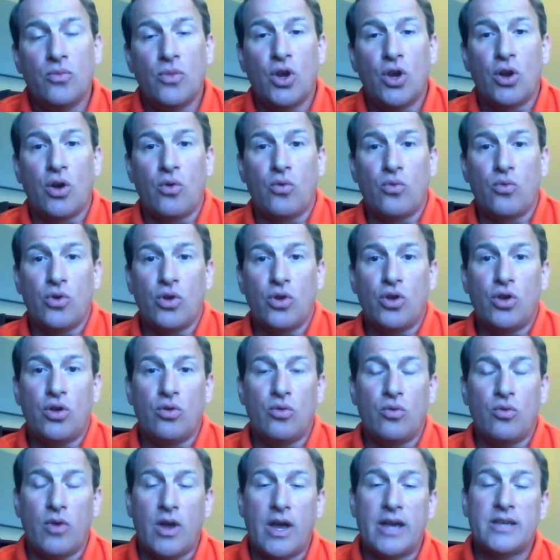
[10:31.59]
you know,
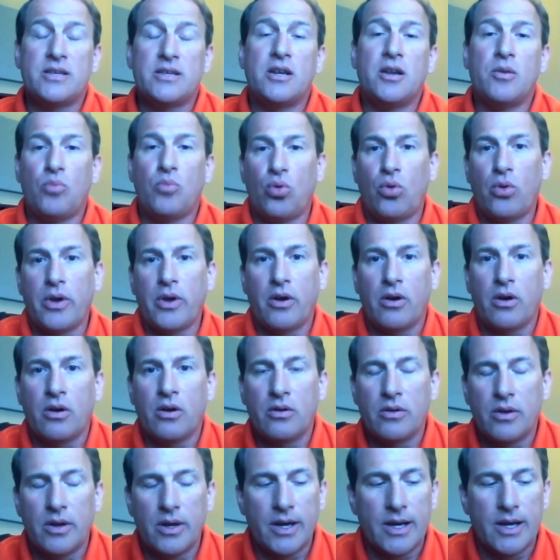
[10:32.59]
as an
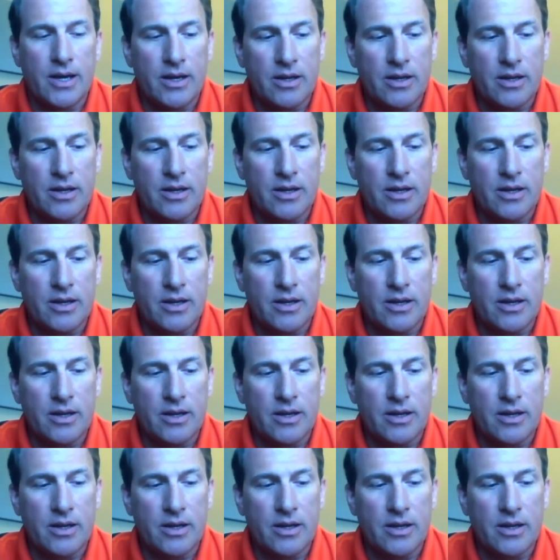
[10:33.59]
employer,